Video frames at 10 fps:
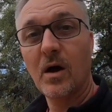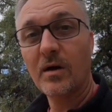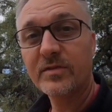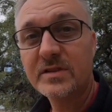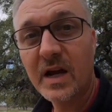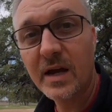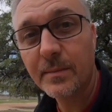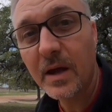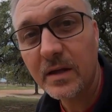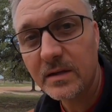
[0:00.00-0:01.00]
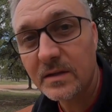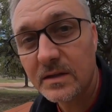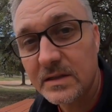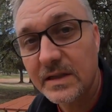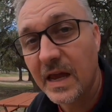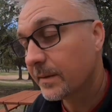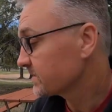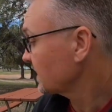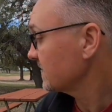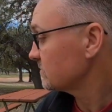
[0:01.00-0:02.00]
Oftentimes
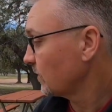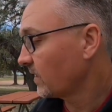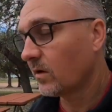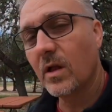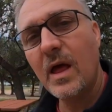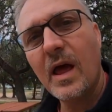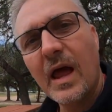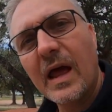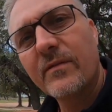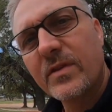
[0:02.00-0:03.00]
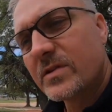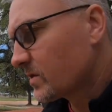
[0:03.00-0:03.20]
campsites will have the